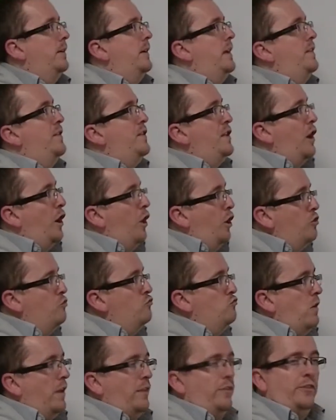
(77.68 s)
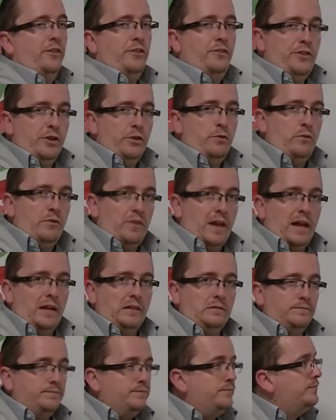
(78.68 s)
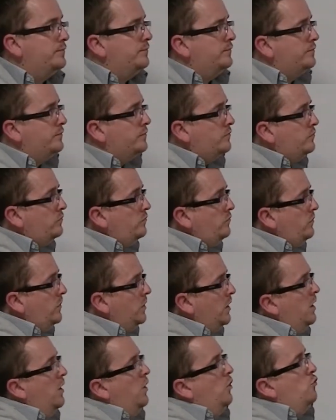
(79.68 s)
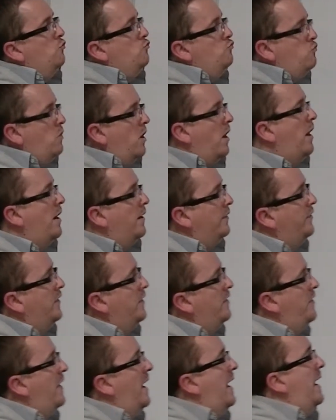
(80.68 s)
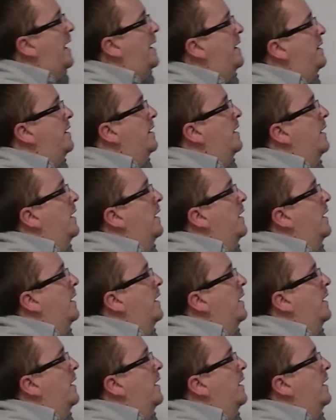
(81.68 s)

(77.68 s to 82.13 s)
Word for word: in the long run to do that rather than